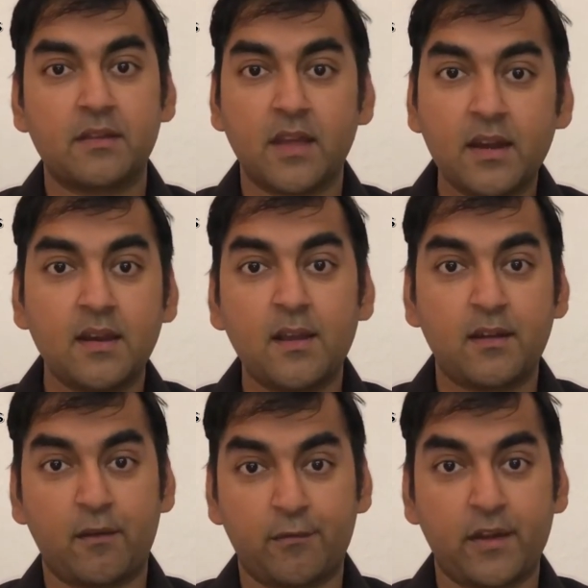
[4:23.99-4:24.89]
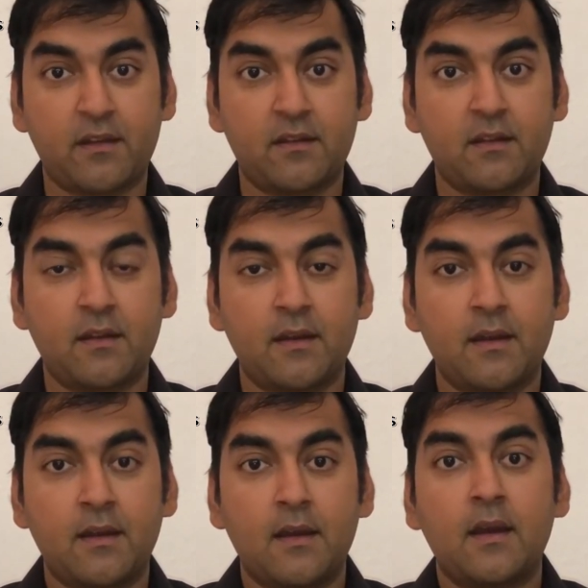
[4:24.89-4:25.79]
then it affects
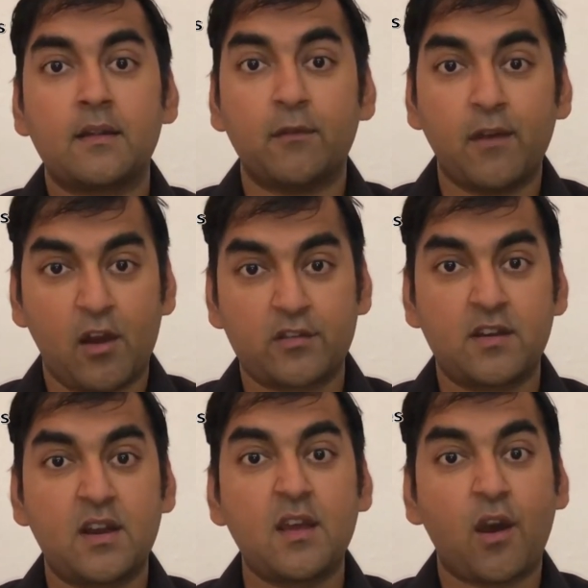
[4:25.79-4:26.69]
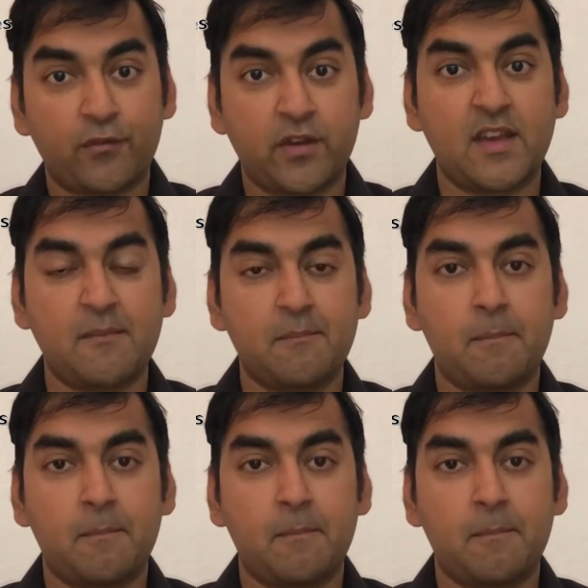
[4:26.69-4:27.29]
the velocity of the team.